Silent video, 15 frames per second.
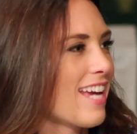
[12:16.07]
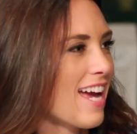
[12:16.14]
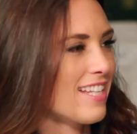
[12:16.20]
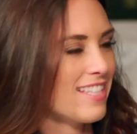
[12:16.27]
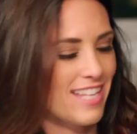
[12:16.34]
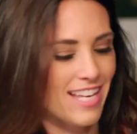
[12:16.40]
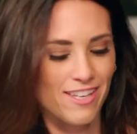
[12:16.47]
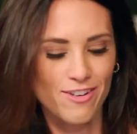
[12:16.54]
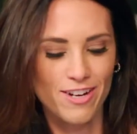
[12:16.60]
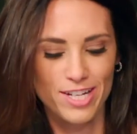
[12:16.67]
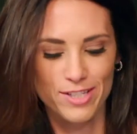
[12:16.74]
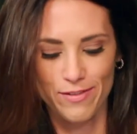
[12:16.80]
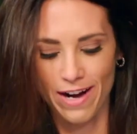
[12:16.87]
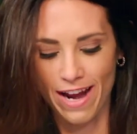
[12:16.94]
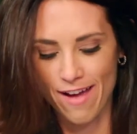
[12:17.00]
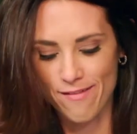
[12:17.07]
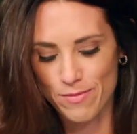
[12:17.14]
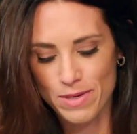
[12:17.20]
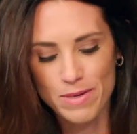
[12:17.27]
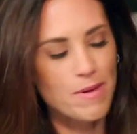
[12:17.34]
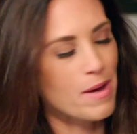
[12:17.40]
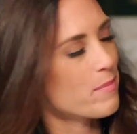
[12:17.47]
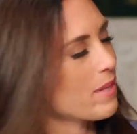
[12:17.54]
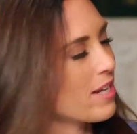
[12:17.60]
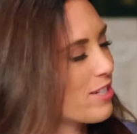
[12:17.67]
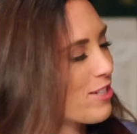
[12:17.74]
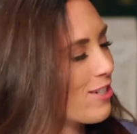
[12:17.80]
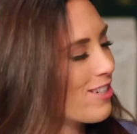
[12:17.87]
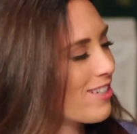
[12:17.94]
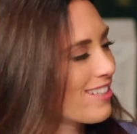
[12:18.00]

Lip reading: Yes, thank you guys for having me. My pleasure.